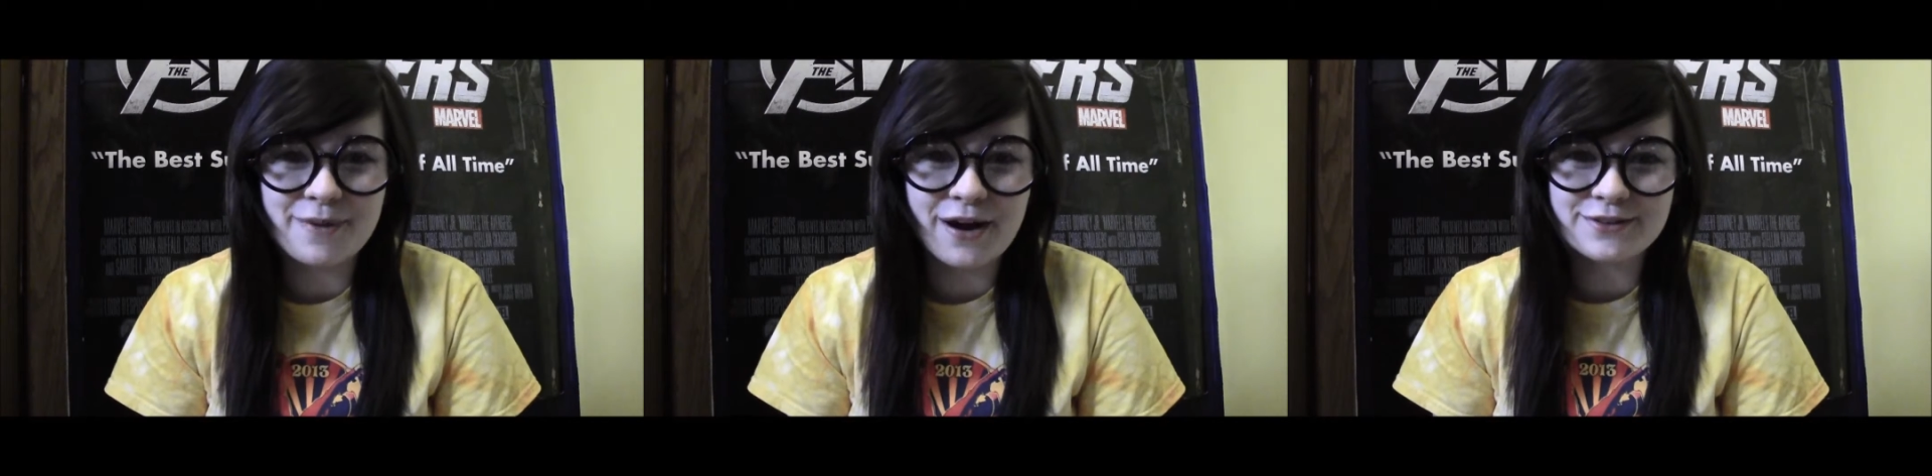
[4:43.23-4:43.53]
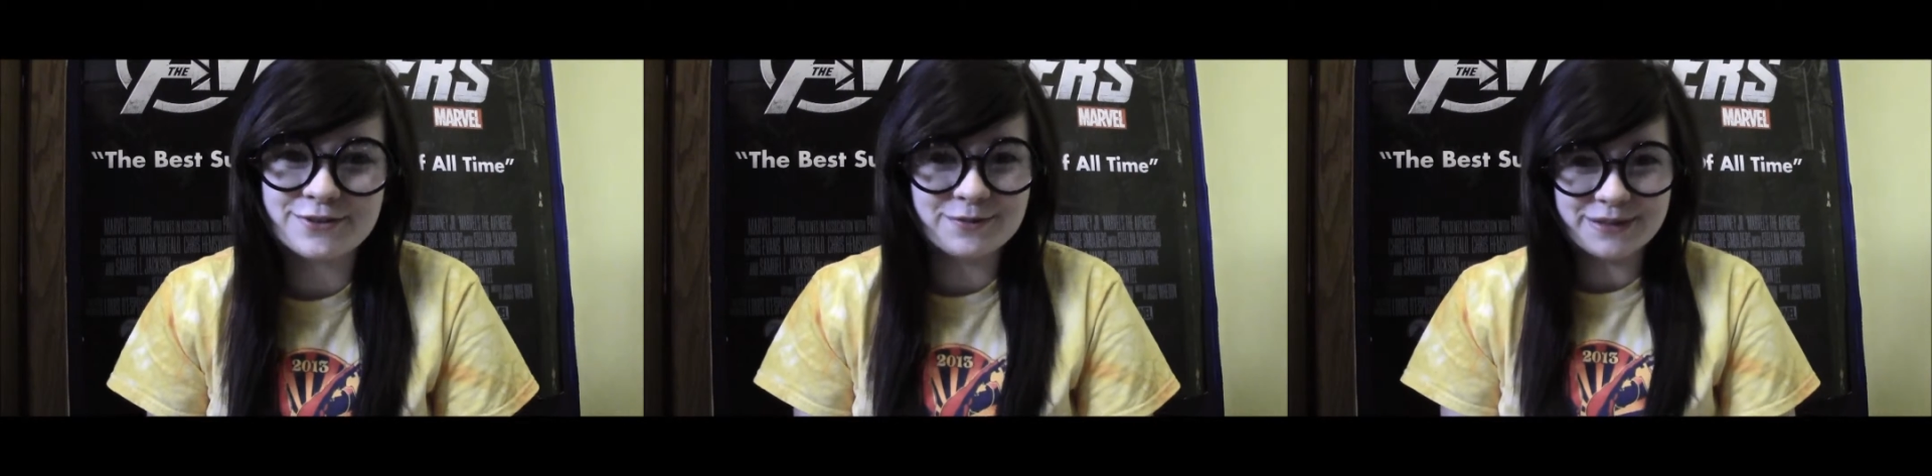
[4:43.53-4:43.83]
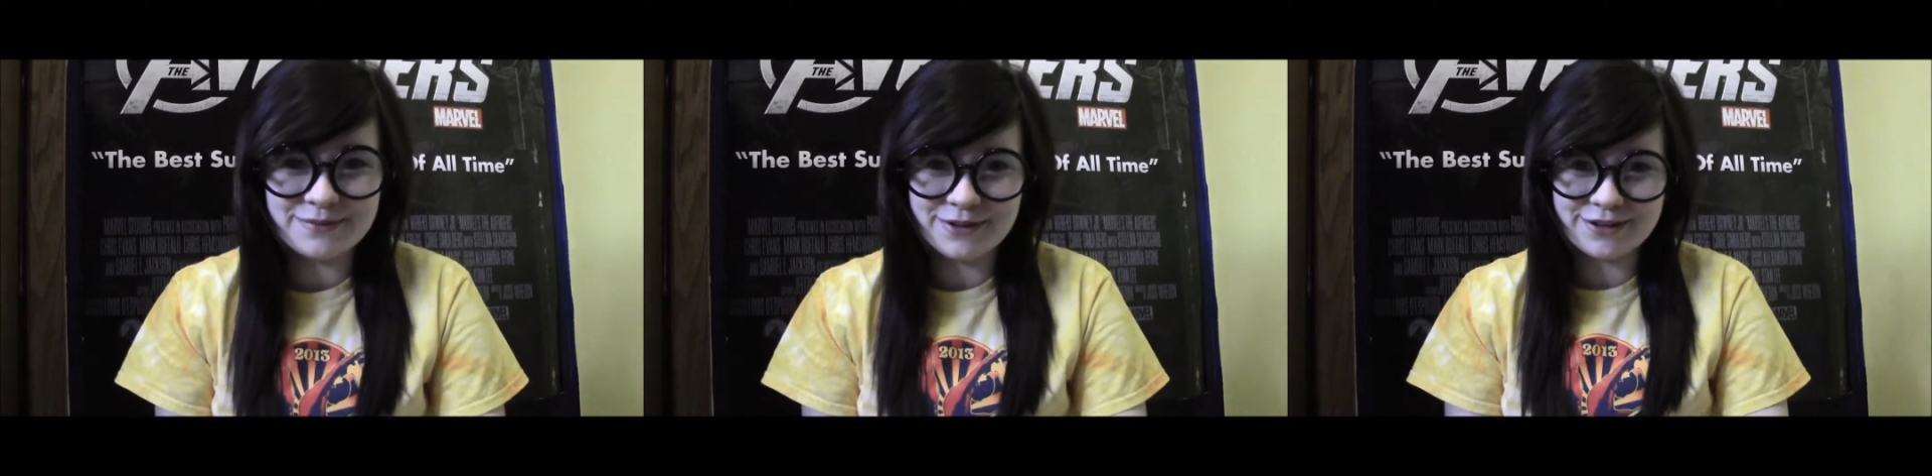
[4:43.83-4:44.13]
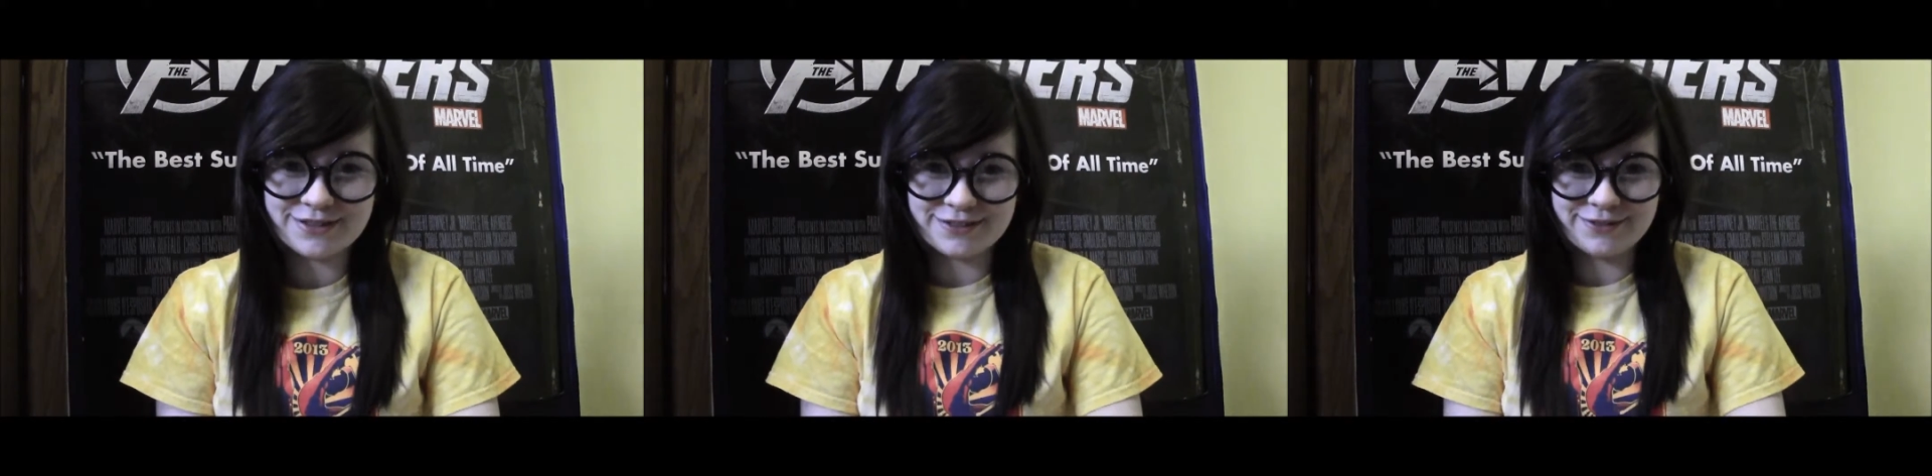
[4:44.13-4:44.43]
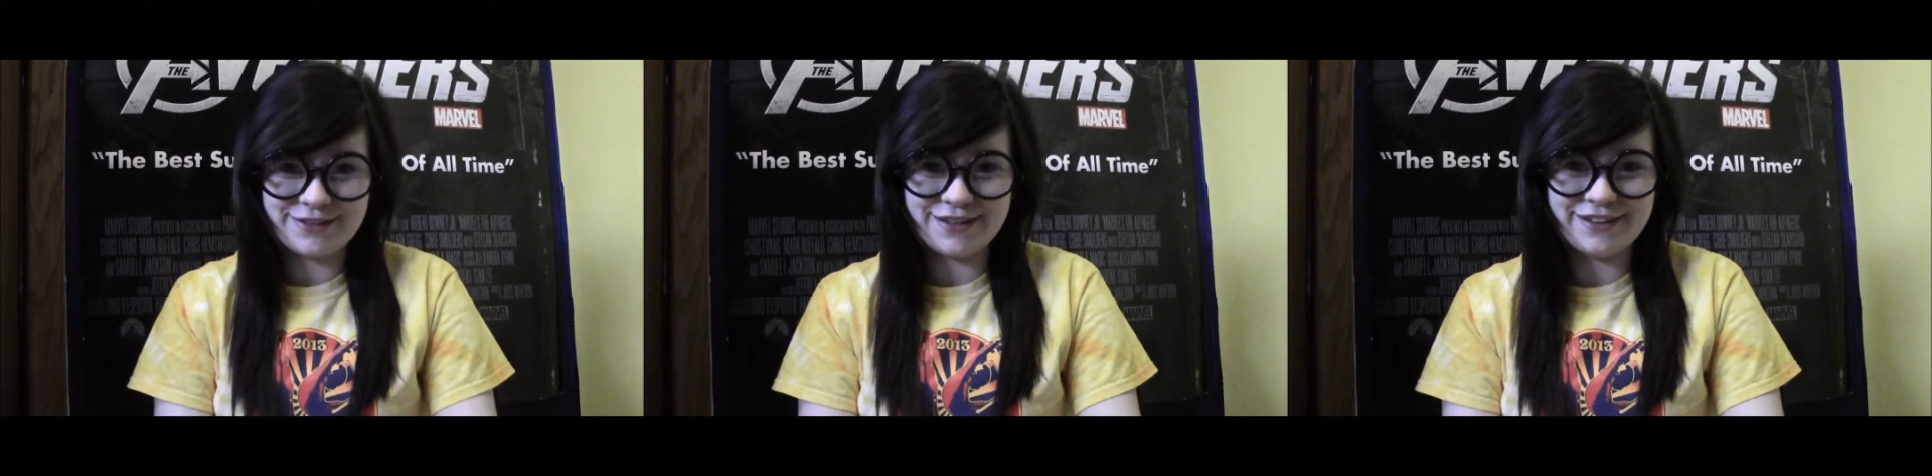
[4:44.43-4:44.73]
bought so many books, it's
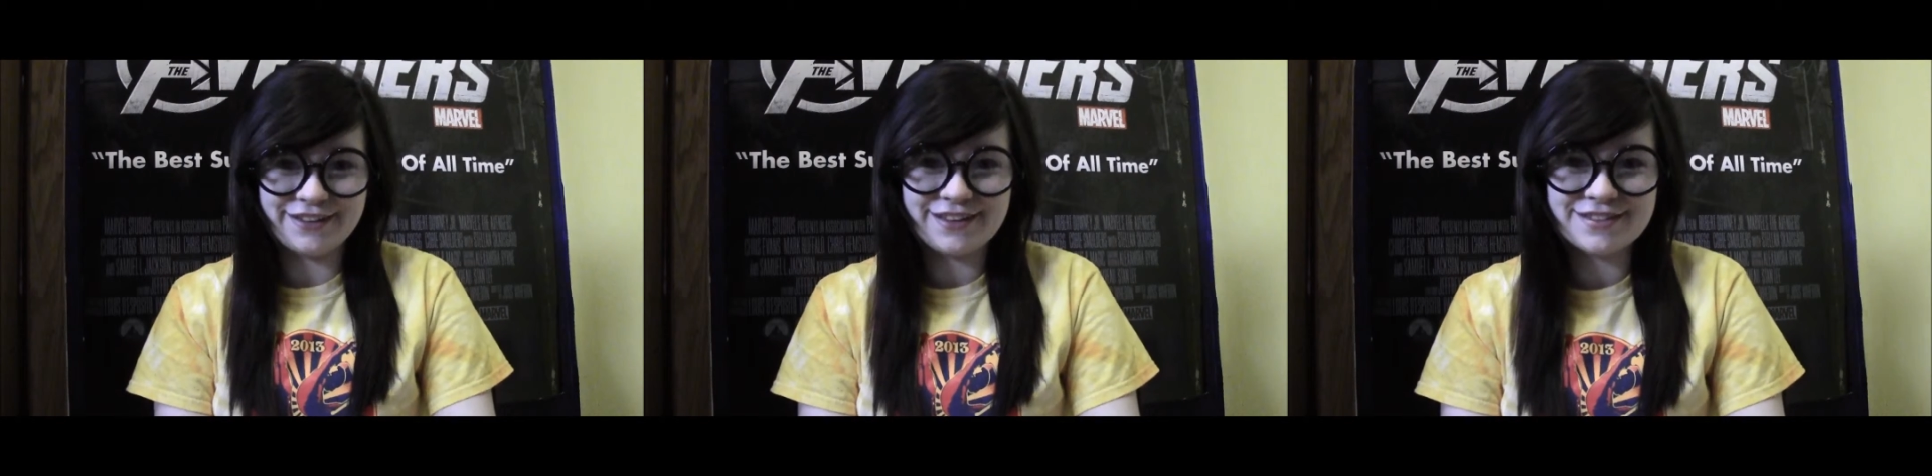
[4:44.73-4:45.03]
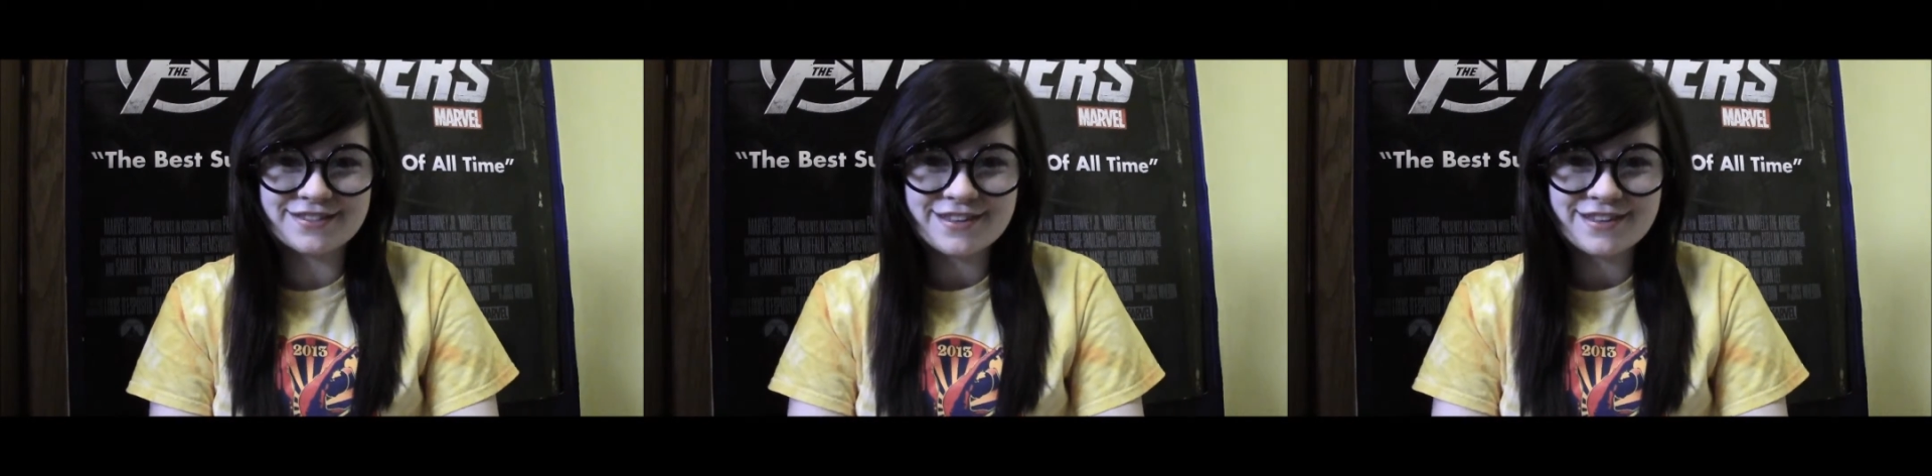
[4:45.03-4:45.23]
ridiculous.